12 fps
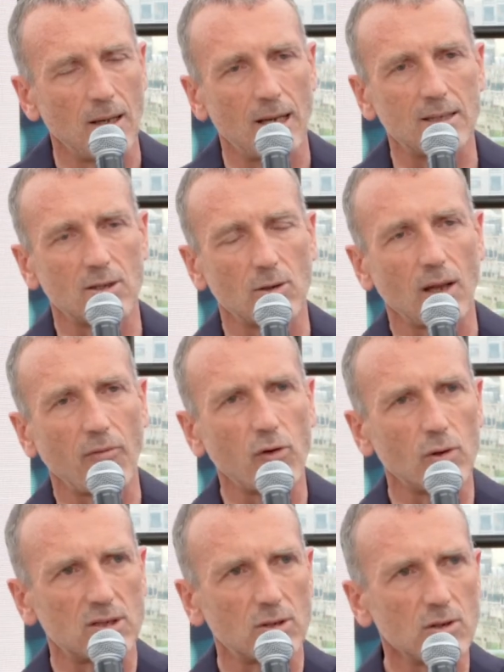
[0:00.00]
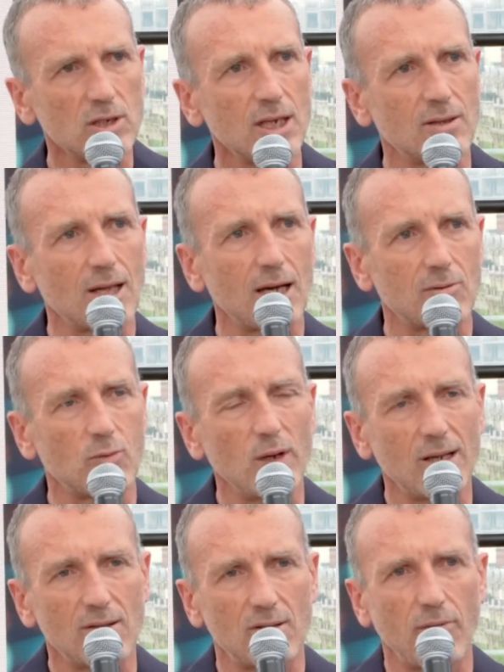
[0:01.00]
And so if you associate that
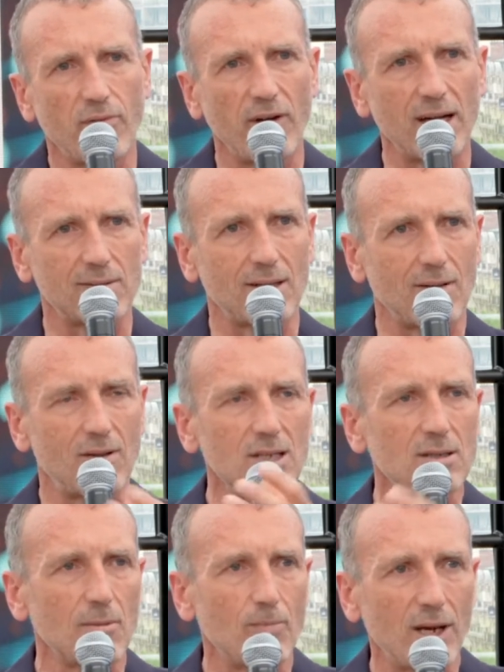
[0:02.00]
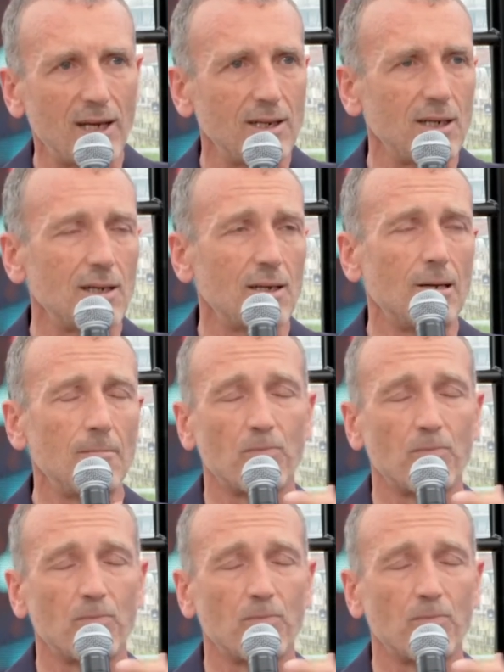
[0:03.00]
with the fact that this campaigning